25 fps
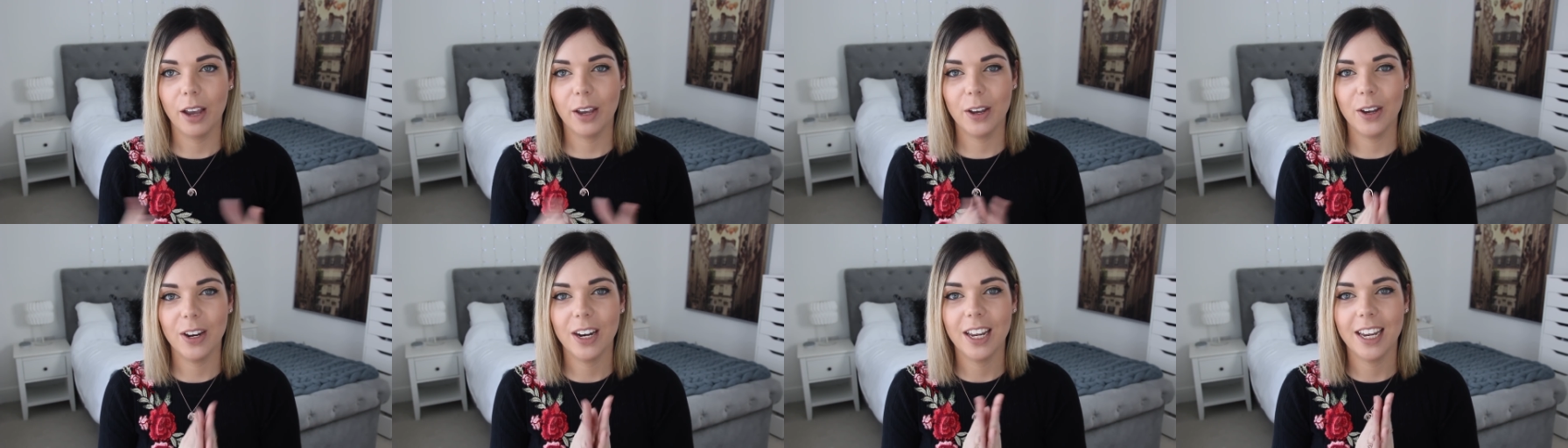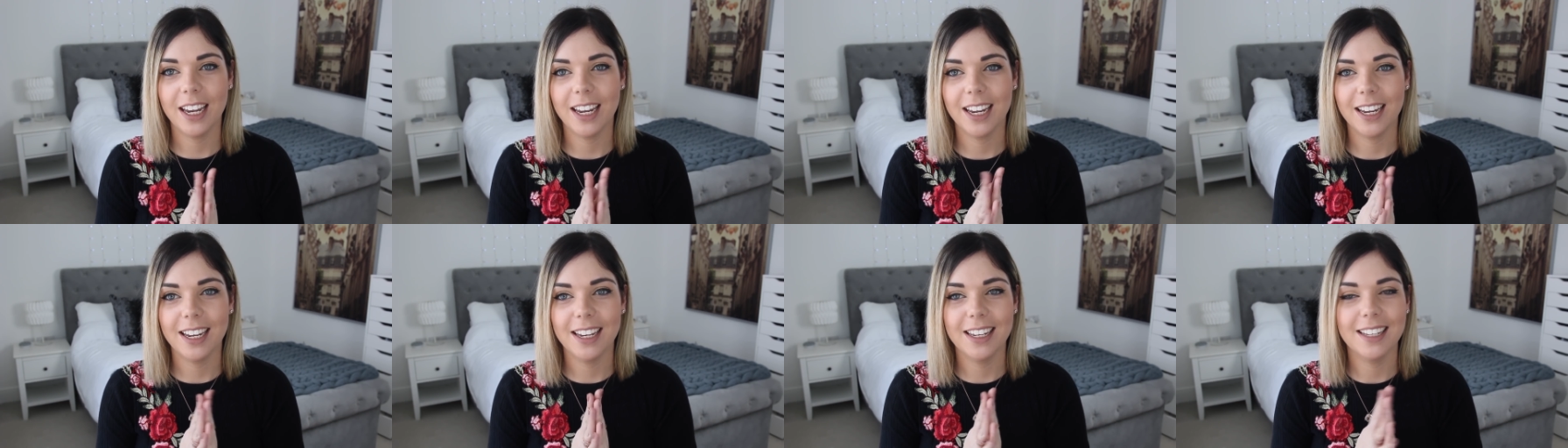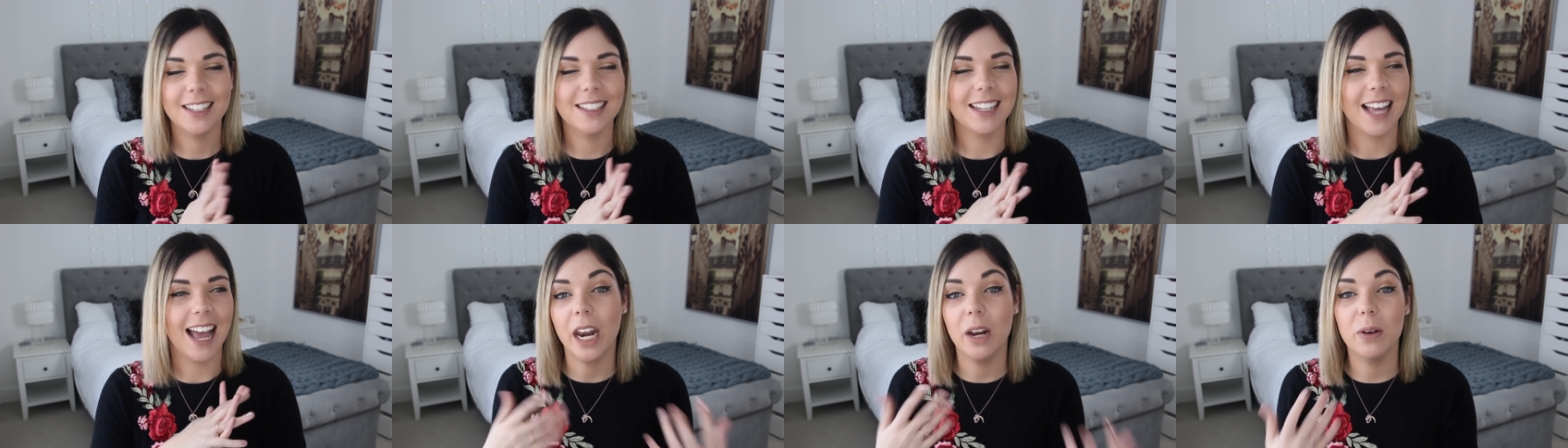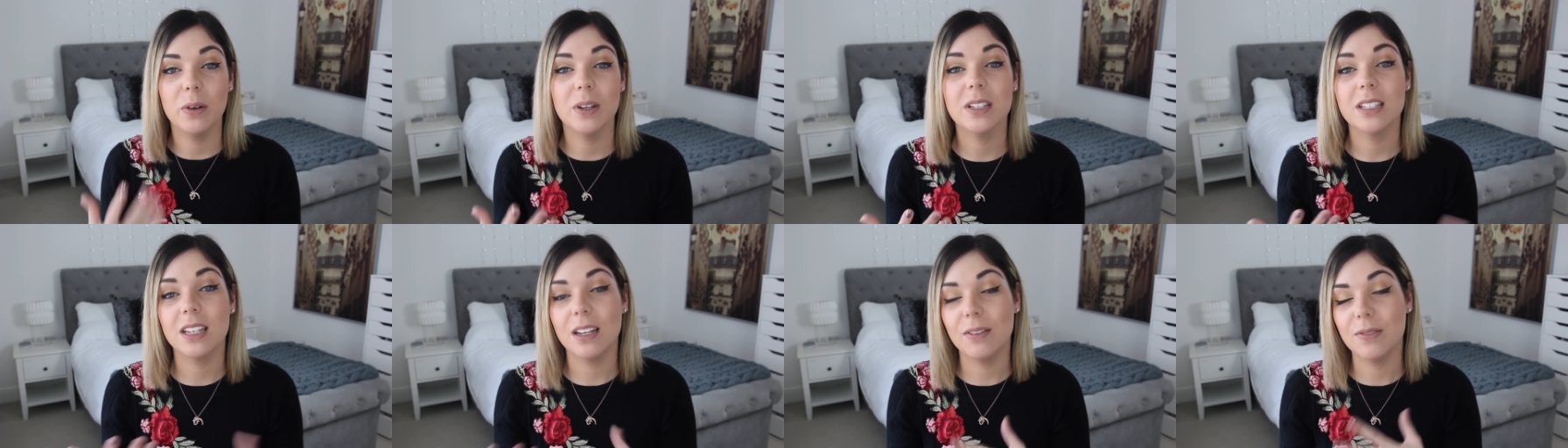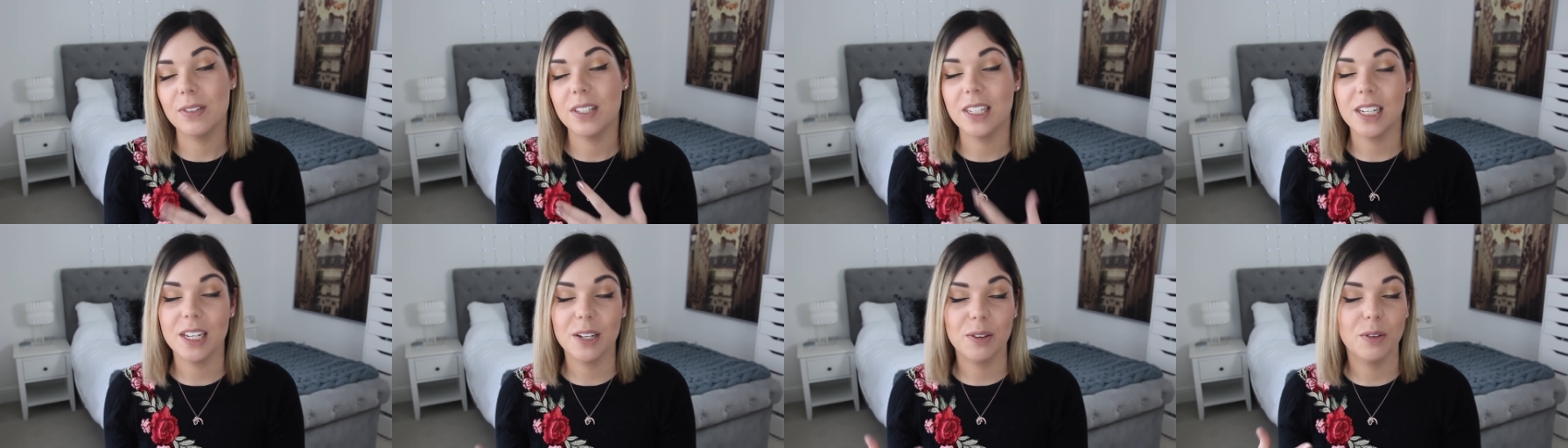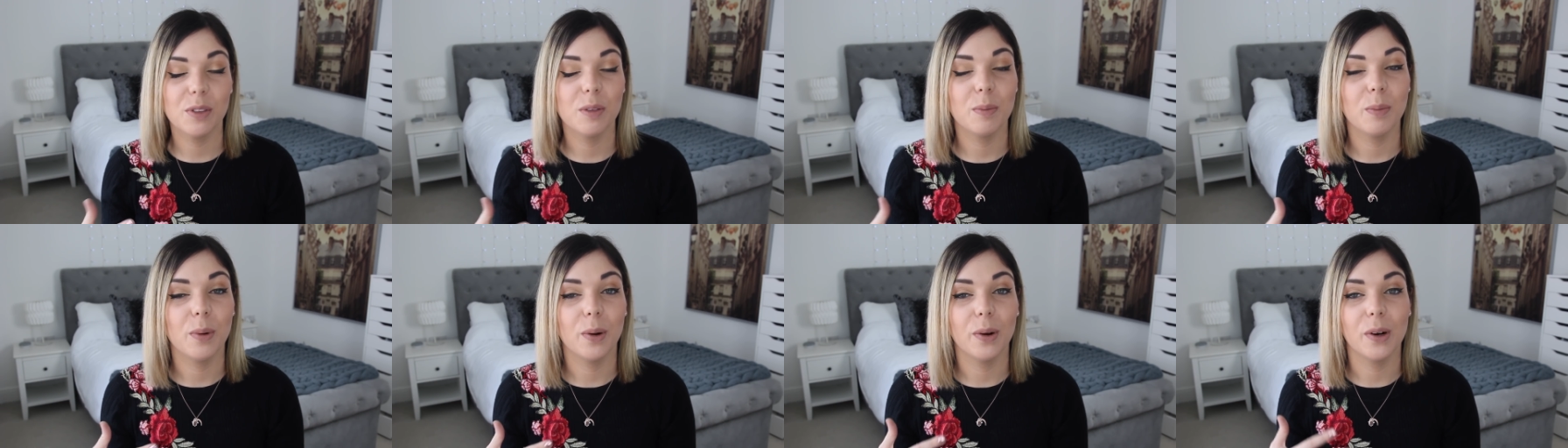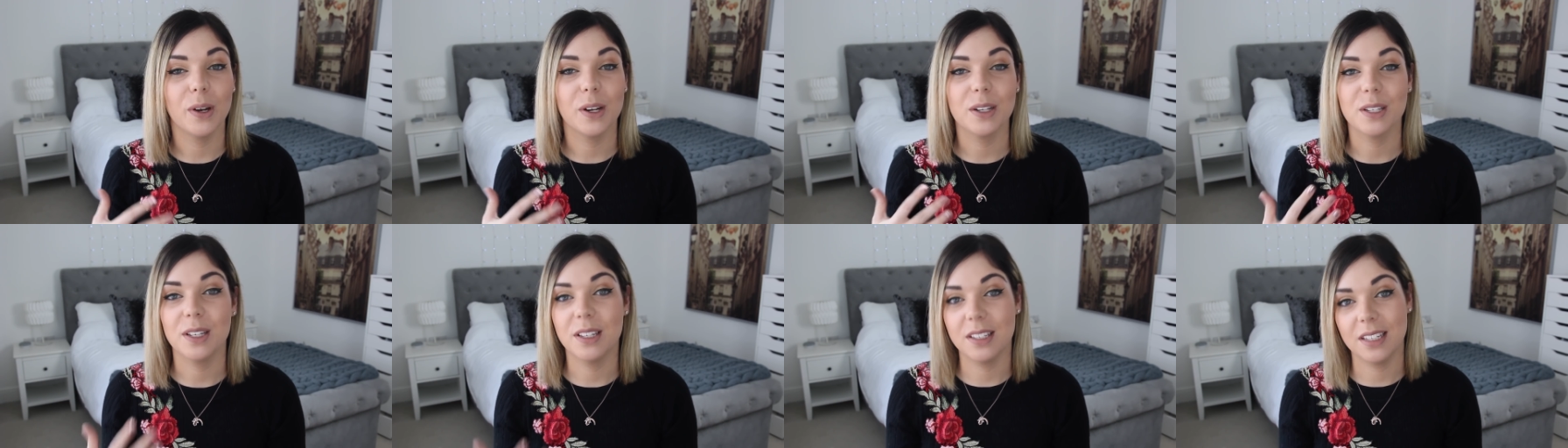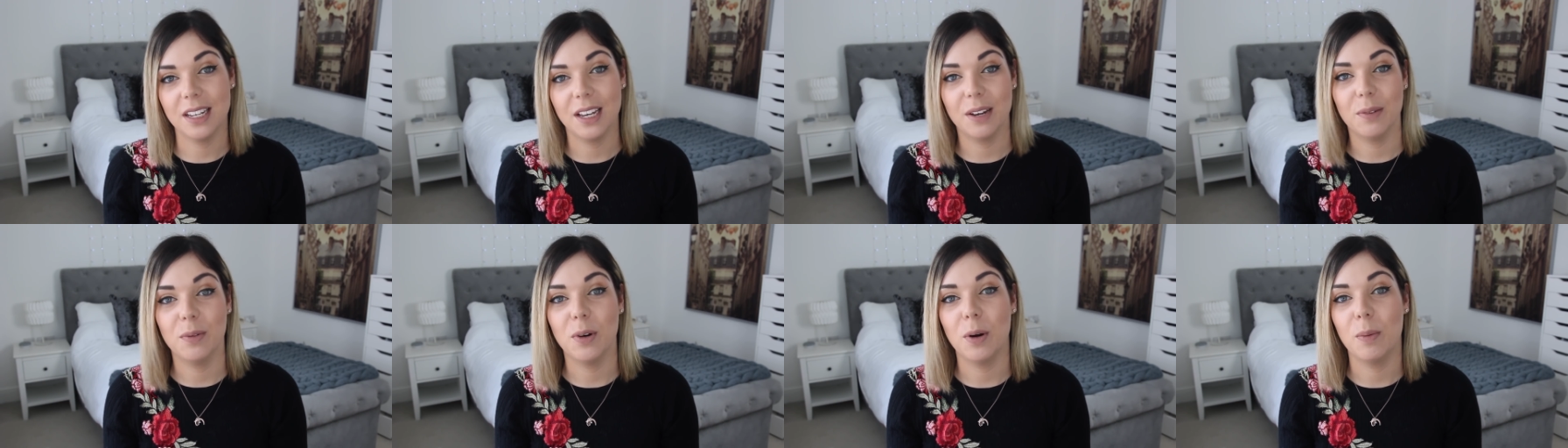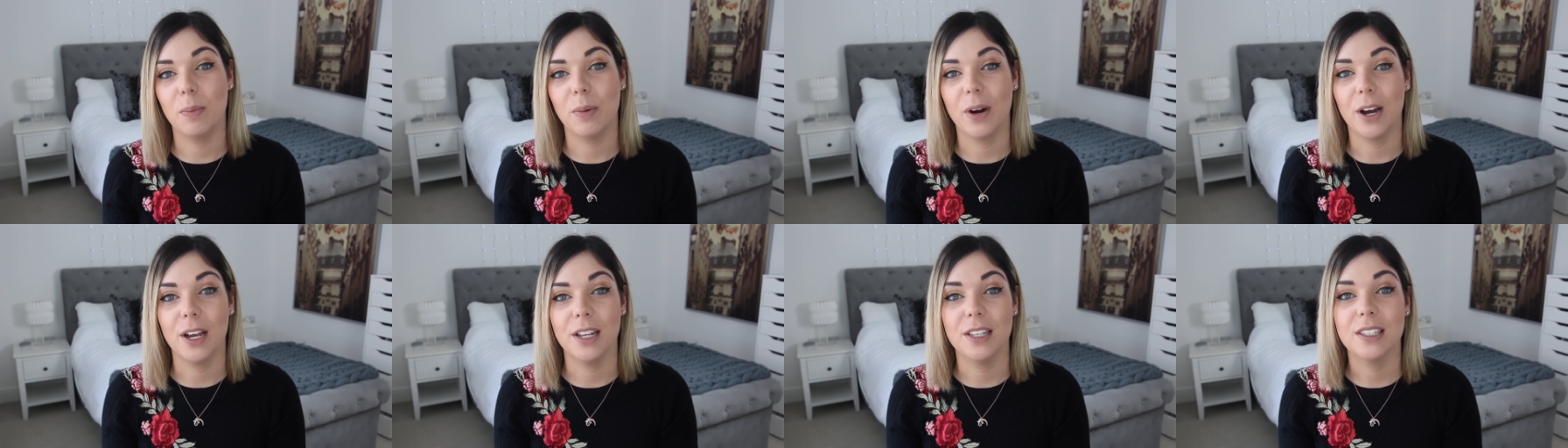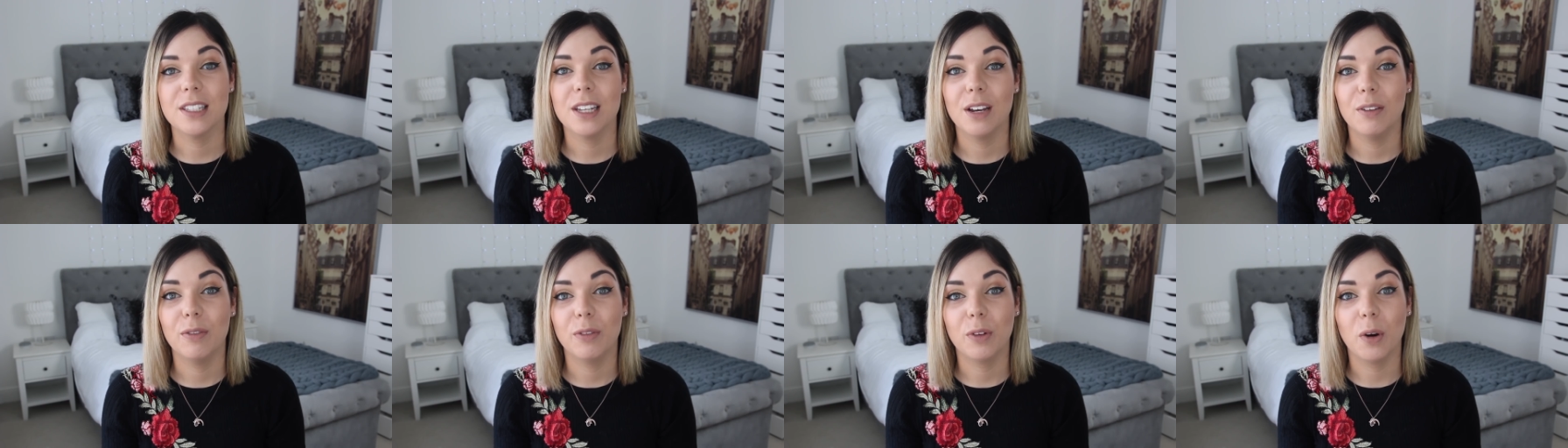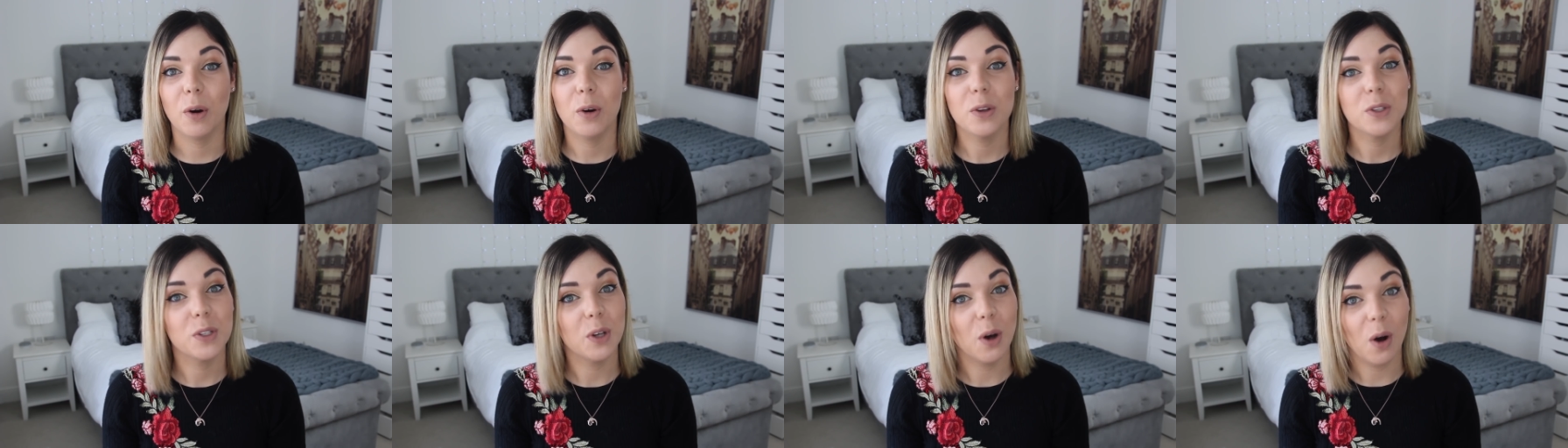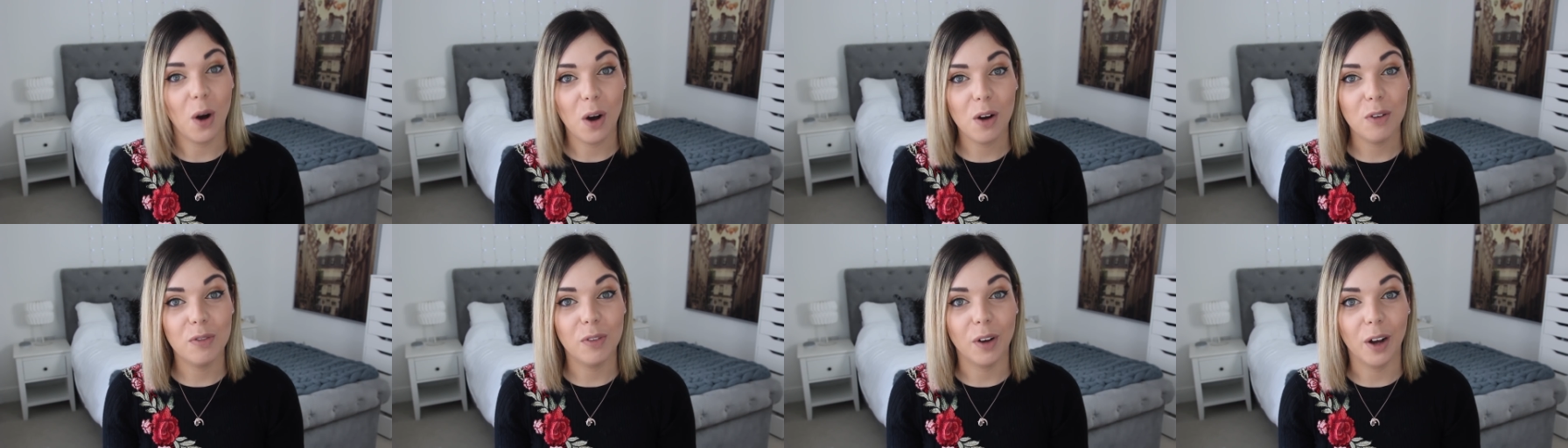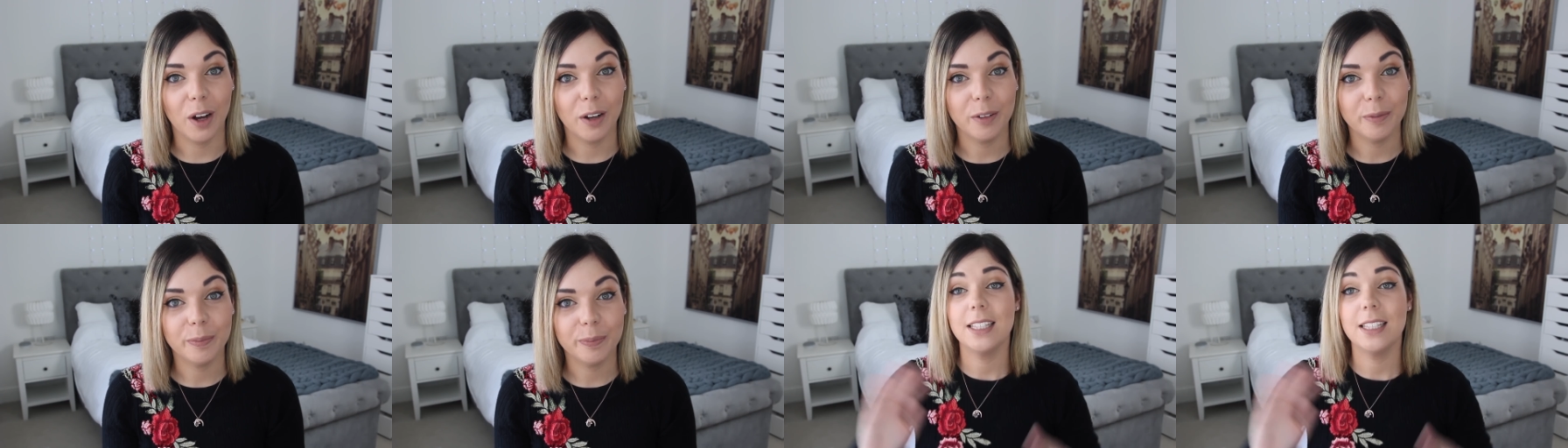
goodies, and I always love seeing all the products and seeing what brands have got to offer.